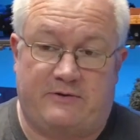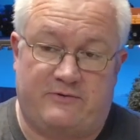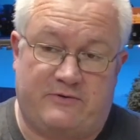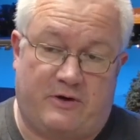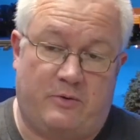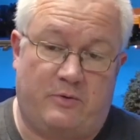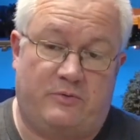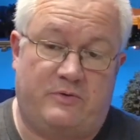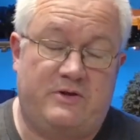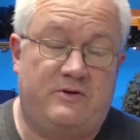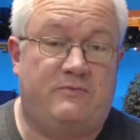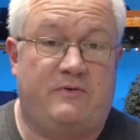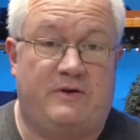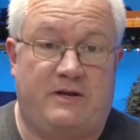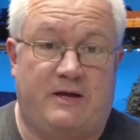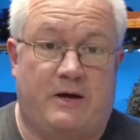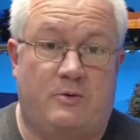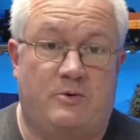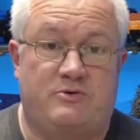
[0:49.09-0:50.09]
So this
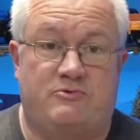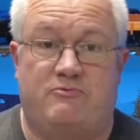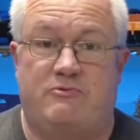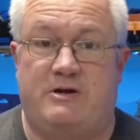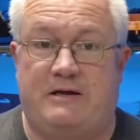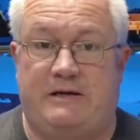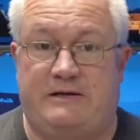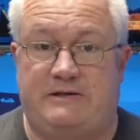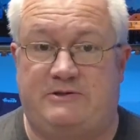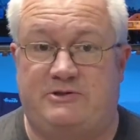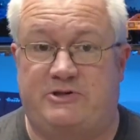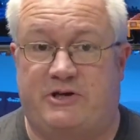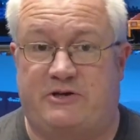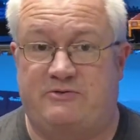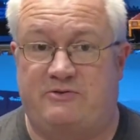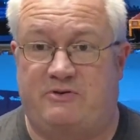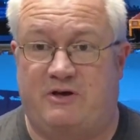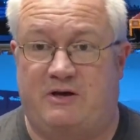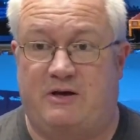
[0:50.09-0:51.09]
video is really
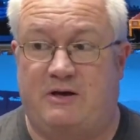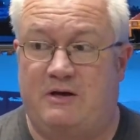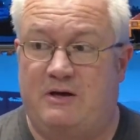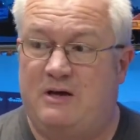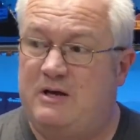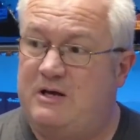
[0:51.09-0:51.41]
just a